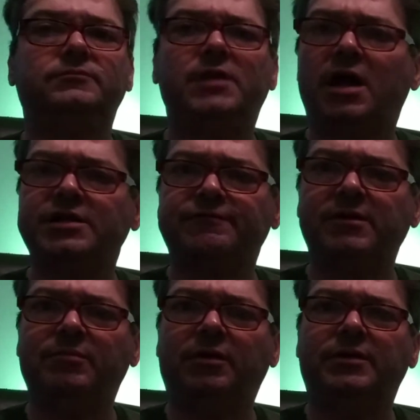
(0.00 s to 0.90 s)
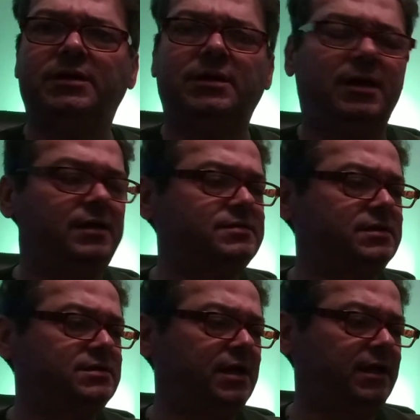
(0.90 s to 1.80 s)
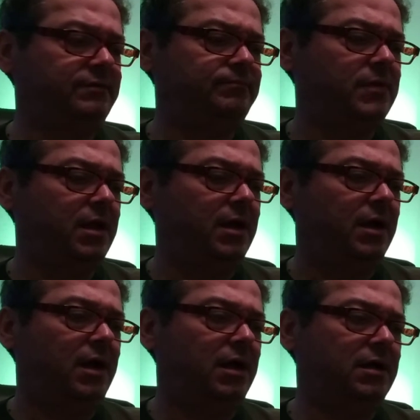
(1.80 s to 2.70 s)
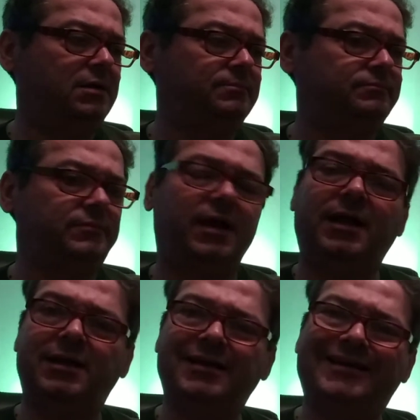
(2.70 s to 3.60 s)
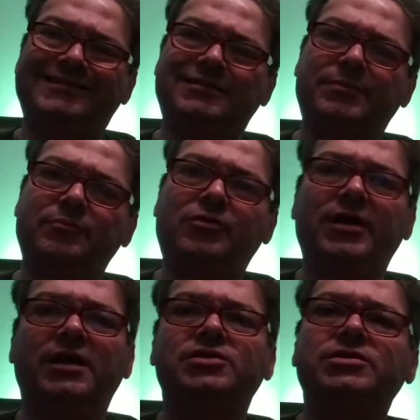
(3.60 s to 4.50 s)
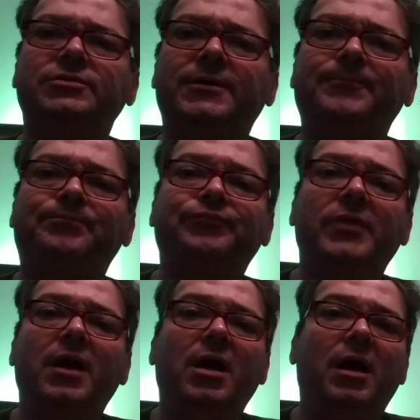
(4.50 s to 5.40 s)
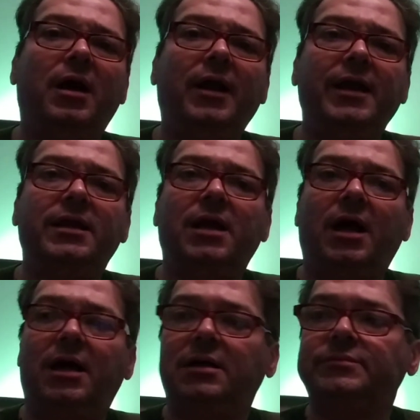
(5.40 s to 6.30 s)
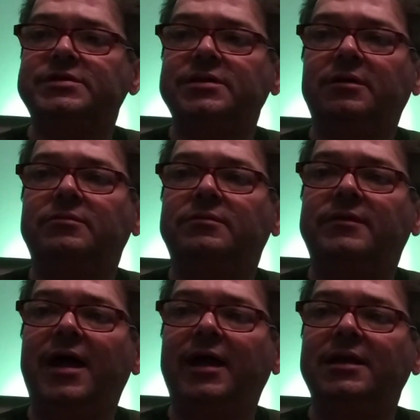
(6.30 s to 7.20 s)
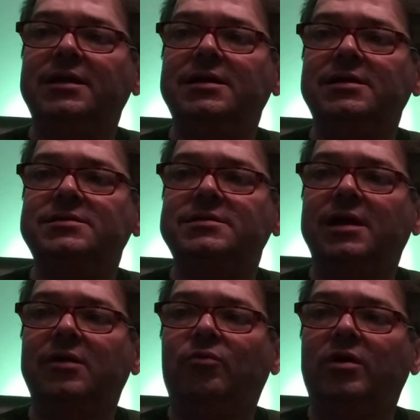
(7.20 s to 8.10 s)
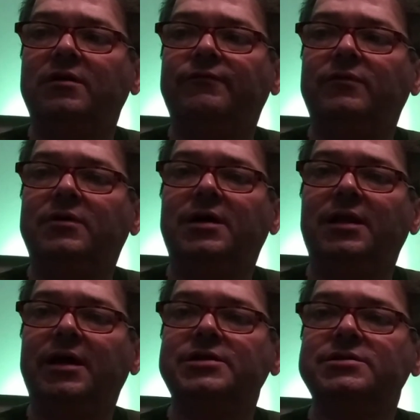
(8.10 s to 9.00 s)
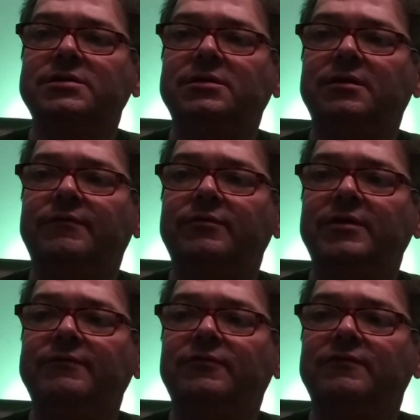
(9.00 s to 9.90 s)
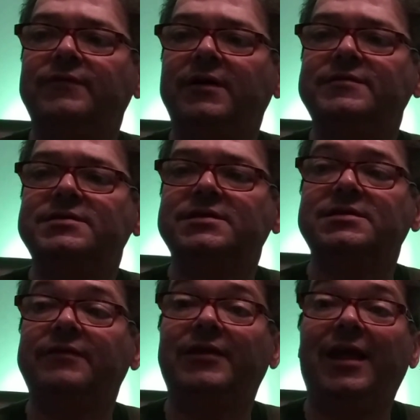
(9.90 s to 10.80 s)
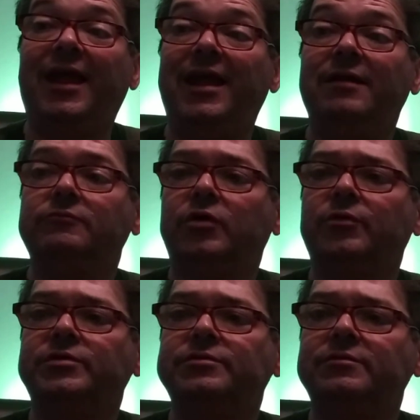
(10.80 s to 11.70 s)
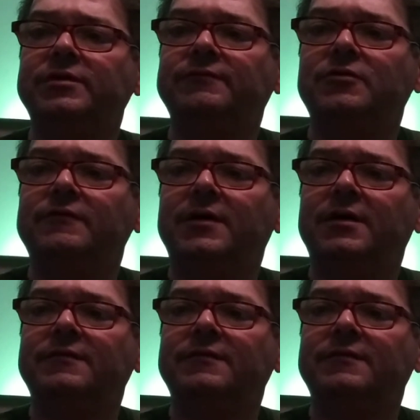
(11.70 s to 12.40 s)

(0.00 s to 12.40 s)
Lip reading: not as free-blowing as the TED, and a little bit more edge to it. All right, so that is a wonderful collection of 3, 4, 5, 6, 7, 8, 1, 2, 3, 4, 5,